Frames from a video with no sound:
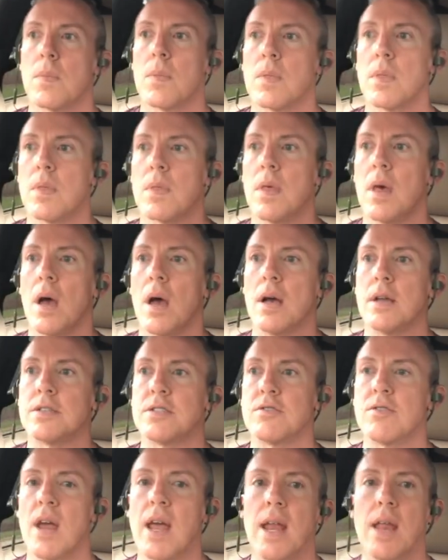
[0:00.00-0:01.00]
the
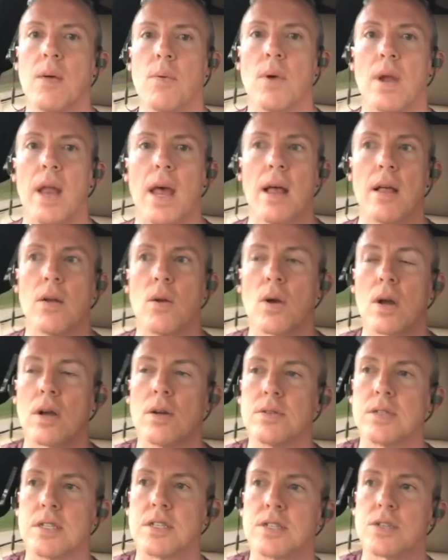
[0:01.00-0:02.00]
training when Eleanor
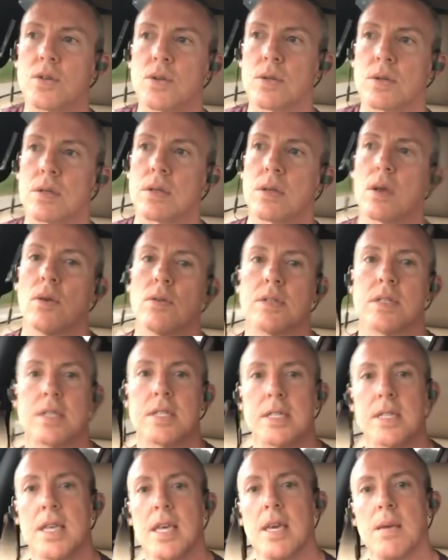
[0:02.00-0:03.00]
goes to
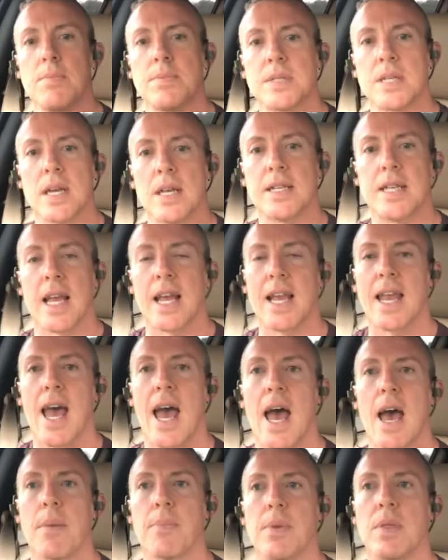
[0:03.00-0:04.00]
sleep. She's gonna take a
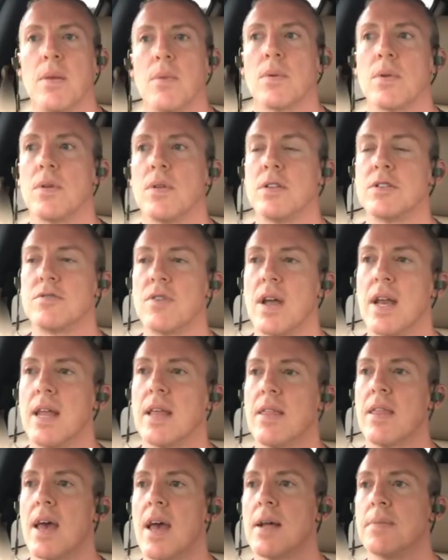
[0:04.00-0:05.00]
nap, and then we'll do the
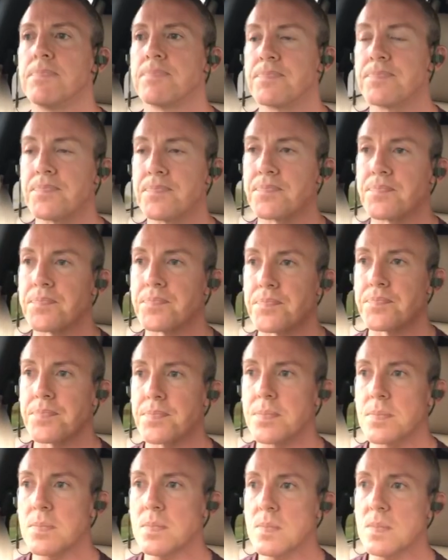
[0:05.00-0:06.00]
training then.
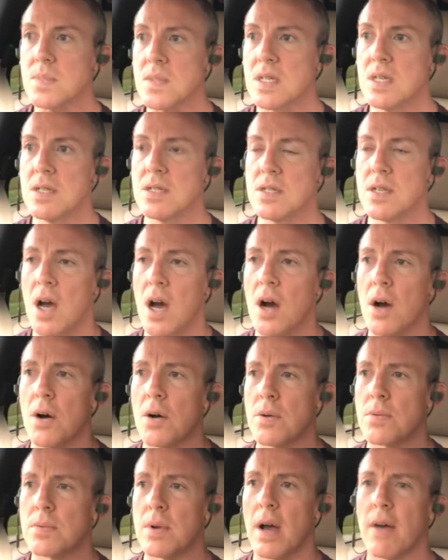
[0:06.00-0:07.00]

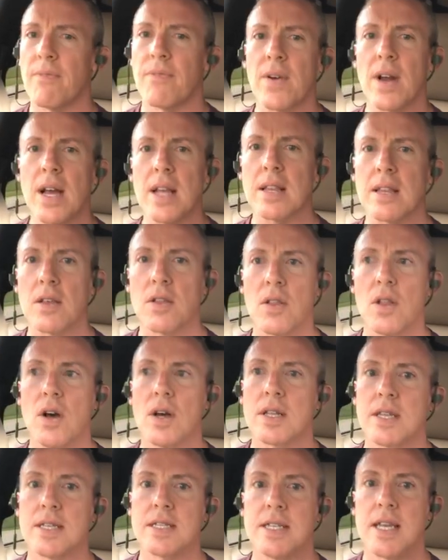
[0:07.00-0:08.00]
So I forgot to
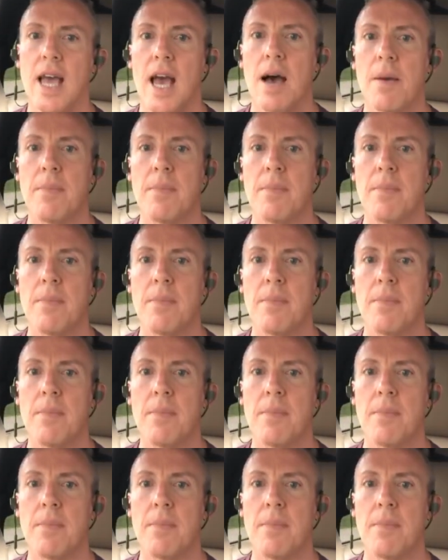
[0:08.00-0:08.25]
look to see how